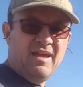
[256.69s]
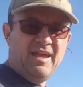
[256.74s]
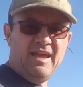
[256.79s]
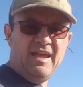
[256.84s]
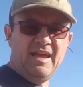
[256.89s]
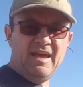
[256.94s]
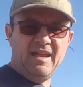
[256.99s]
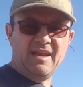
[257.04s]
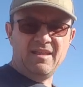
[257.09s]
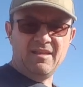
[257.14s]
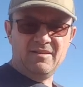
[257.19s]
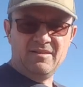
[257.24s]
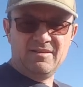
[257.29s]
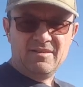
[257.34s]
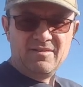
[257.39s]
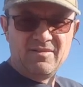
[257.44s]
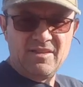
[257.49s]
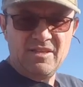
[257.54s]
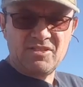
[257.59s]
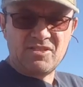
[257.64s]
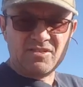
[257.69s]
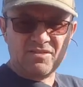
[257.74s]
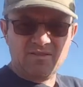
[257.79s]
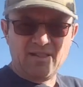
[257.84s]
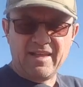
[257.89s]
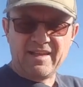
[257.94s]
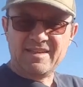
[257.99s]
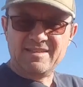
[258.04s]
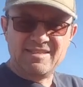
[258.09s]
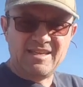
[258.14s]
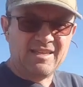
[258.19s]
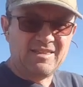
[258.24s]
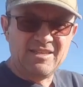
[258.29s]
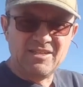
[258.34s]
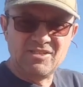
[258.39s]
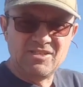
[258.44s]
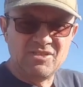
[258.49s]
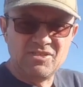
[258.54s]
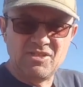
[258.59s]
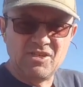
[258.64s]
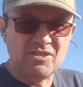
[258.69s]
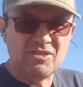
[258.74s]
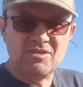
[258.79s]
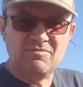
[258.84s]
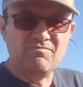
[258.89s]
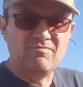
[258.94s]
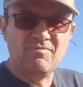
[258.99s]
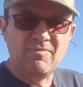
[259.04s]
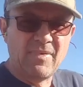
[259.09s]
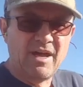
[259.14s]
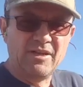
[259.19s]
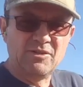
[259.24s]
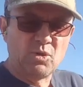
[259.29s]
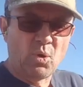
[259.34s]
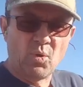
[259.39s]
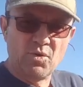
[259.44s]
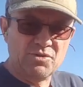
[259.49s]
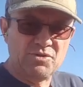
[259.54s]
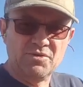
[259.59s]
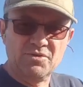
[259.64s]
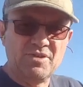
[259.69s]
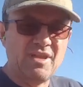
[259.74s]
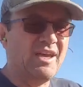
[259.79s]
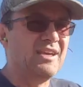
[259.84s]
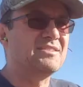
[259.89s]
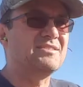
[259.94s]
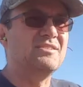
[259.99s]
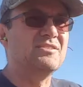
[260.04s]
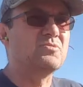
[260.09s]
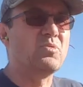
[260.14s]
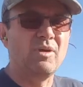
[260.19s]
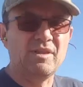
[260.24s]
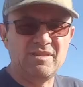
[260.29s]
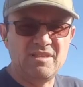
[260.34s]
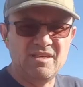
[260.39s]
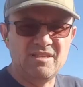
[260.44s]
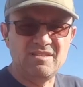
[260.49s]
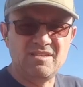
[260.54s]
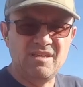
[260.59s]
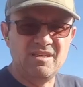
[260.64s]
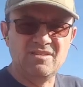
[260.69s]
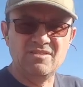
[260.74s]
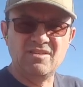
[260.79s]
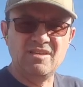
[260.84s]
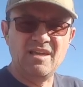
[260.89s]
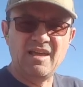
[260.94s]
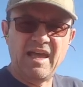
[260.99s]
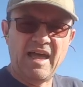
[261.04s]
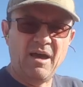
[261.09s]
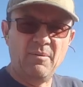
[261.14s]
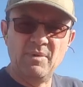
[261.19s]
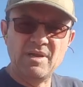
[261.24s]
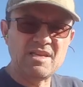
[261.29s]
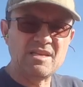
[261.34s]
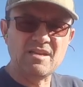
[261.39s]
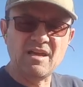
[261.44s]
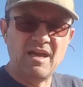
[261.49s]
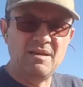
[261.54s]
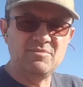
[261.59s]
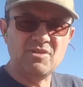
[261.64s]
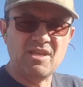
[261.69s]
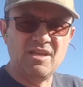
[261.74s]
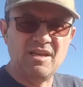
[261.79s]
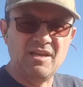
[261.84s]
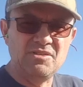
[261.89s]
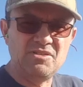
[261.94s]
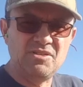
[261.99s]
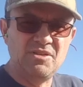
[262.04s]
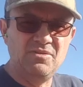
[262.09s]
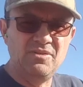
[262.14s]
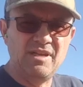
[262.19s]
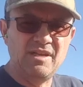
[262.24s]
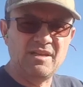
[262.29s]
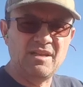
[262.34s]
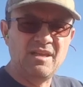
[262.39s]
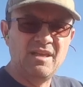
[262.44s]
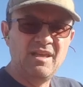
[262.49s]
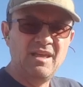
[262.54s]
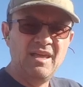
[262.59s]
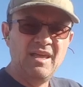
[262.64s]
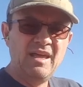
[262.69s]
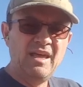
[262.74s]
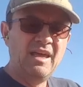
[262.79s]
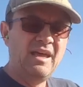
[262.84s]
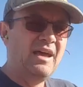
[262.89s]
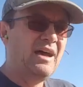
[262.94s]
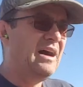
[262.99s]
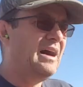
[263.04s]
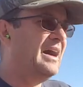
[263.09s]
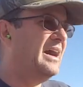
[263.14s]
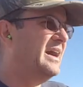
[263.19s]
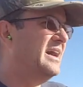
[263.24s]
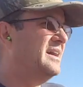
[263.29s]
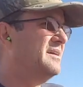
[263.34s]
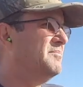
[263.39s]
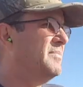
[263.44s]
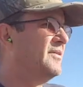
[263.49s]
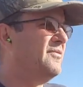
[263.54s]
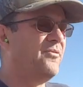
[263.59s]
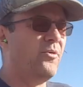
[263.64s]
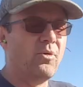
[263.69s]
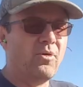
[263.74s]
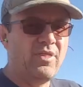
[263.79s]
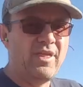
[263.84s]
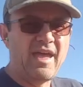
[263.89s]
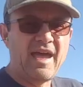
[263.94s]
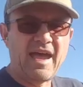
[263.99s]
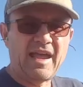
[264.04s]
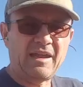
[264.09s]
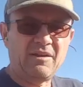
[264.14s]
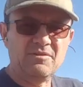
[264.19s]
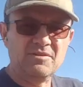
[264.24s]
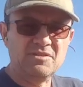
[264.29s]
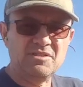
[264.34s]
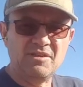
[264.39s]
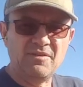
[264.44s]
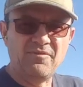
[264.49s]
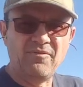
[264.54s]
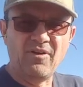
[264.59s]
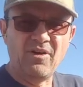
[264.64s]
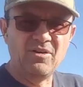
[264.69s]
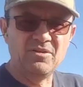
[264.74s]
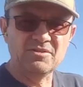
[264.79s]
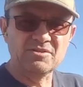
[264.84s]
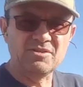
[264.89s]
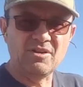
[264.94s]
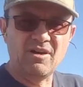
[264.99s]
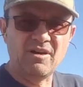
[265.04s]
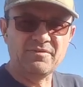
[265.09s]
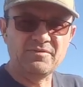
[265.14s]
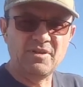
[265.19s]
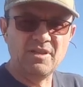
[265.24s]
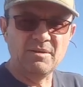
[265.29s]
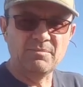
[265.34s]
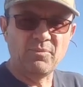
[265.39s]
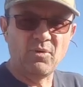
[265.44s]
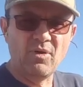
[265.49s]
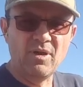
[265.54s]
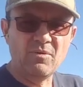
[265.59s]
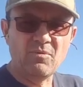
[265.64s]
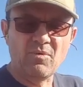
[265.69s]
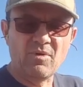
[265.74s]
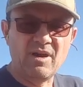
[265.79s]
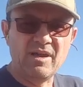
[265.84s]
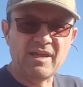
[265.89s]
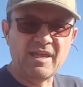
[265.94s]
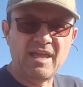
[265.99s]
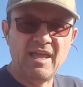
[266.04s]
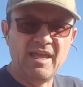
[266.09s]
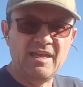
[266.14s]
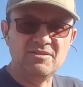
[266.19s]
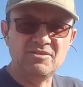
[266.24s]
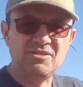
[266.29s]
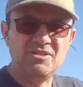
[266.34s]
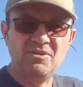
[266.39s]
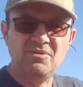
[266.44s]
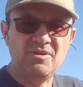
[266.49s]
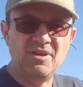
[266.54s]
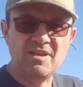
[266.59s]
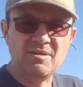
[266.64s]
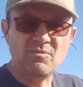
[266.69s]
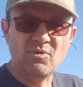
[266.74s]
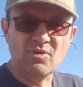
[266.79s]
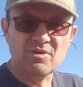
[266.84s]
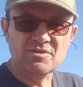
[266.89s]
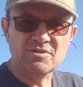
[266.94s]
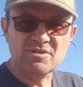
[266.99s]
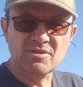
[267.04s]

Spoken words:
And this, like I said, this is just a torture test is what this is. How many times can I shoot it before the accuracy falls off to the point where I can't shoot anymore?